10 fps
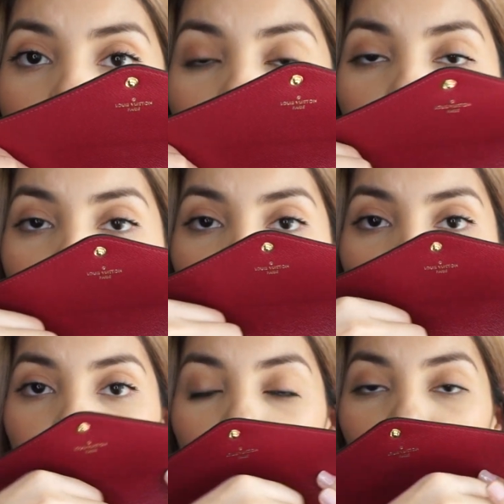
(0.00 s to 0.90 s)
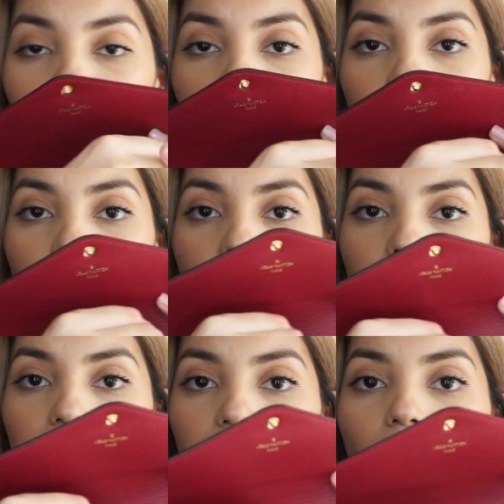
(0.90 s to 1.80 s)
You can just close it,
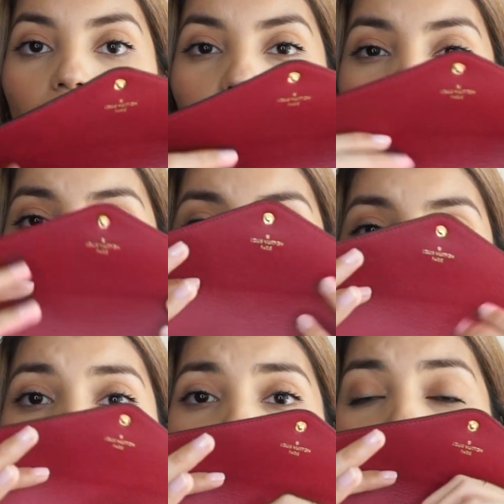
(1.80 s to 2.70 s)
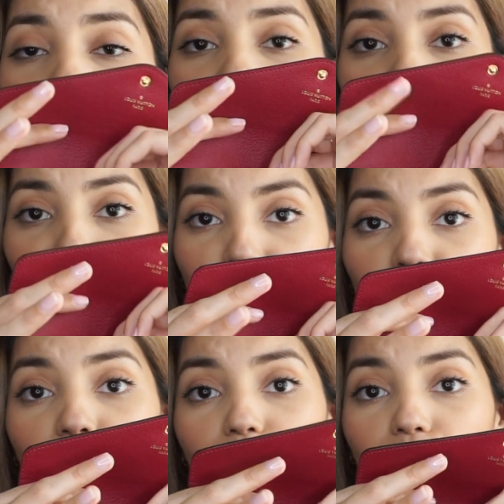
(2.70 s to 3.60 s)
and also this little pouch is
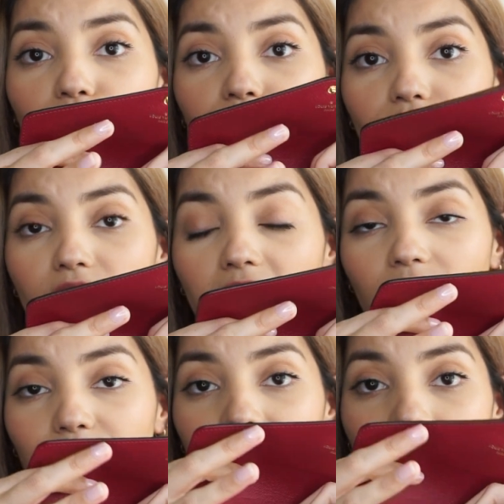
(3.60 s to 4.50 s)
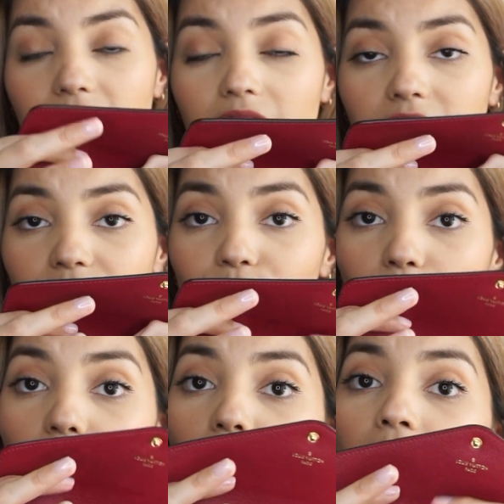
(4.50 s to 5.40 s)
removable, so that comes in handy as
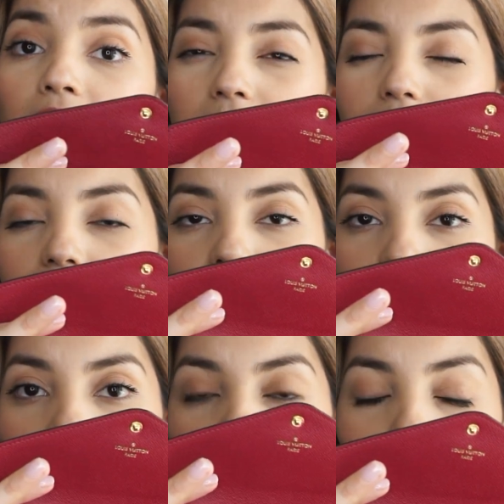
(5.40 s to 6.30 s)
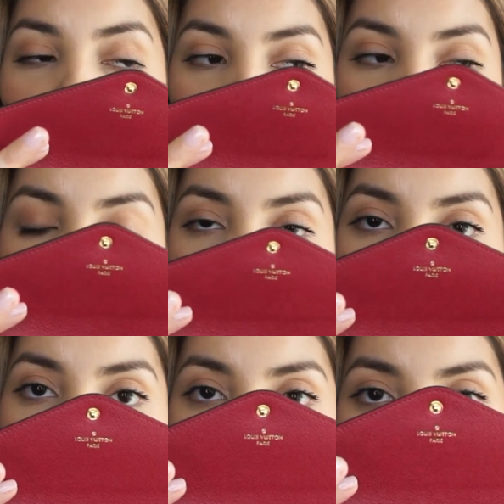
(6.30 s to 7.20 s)
well, and you can keep change in there
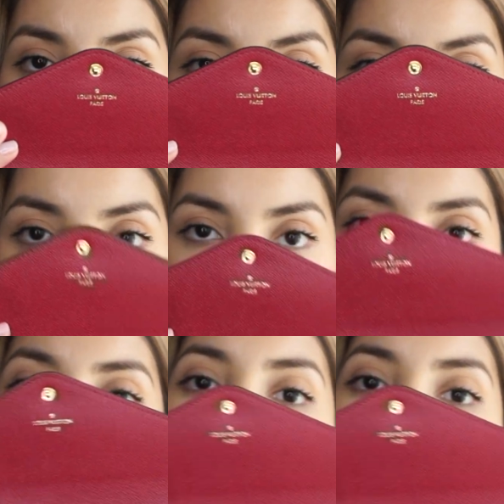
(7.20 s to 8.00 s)
and it'll stay secure.